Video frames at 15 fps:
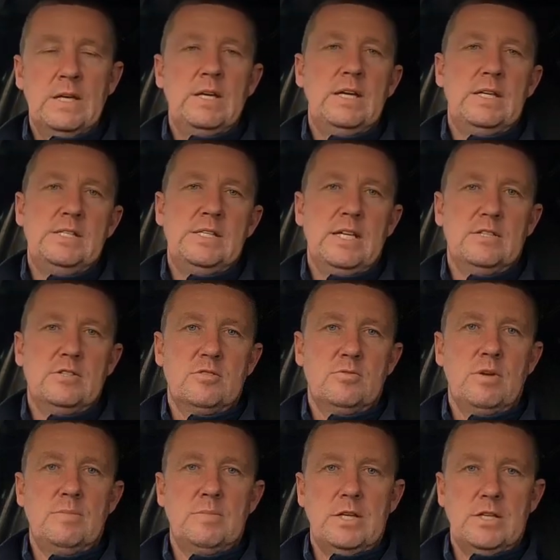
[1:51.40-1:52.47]
It takes
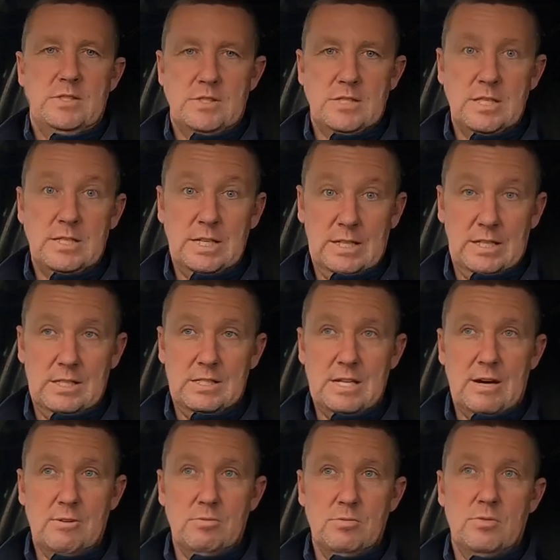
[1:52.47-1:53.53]
3 minutes to take it
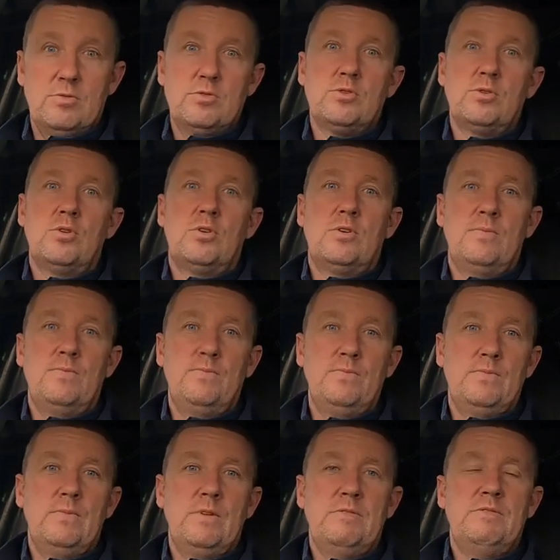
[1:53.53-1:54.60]
down. So
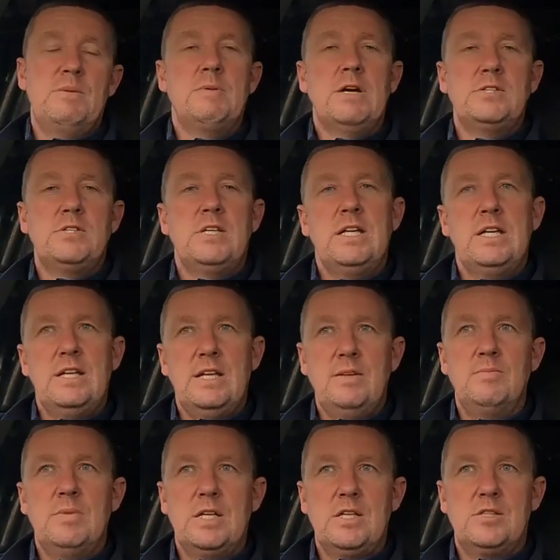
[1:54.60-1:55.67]
if you imagine
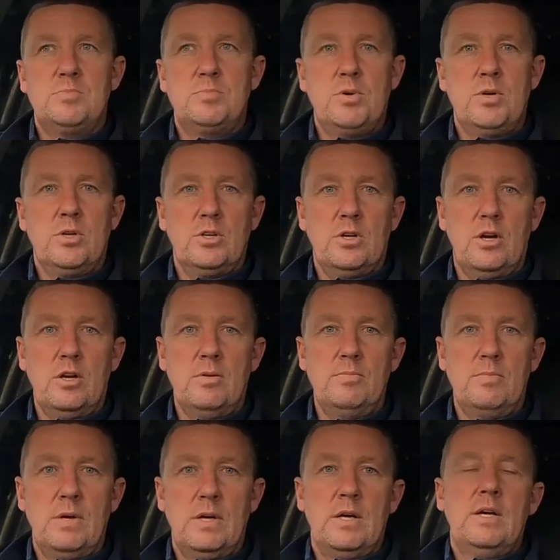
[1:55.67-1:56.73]
18 minutes per
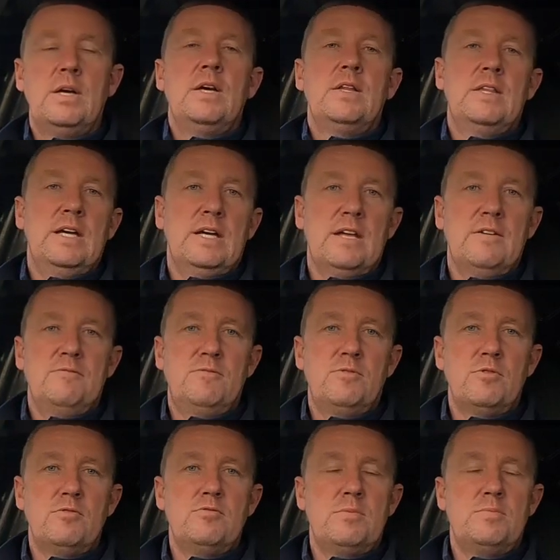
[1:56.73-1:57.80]
column, they're getting
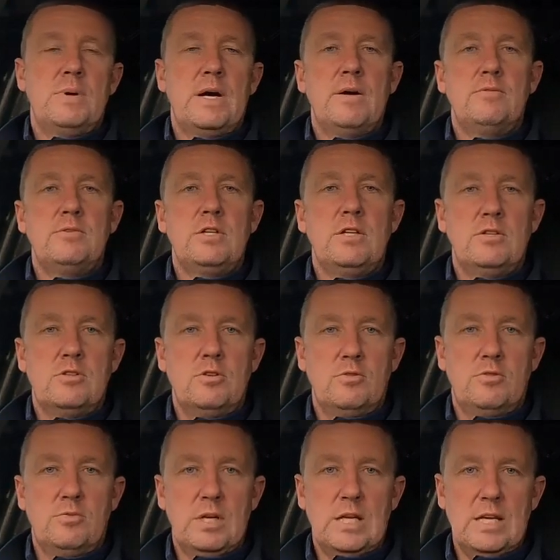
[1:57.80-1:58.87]
£400. You can do
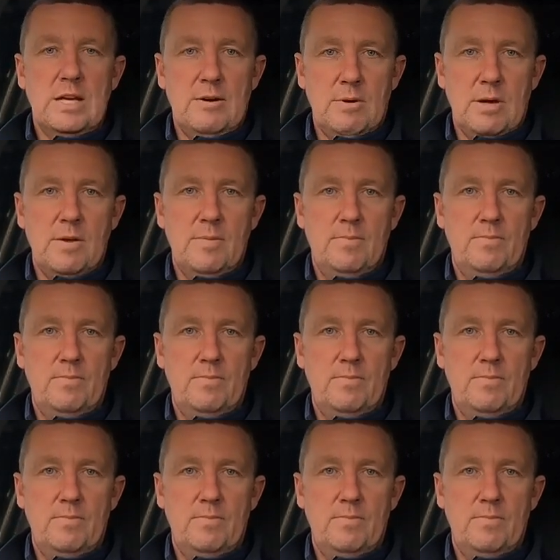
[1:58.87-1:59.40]
3 an hour.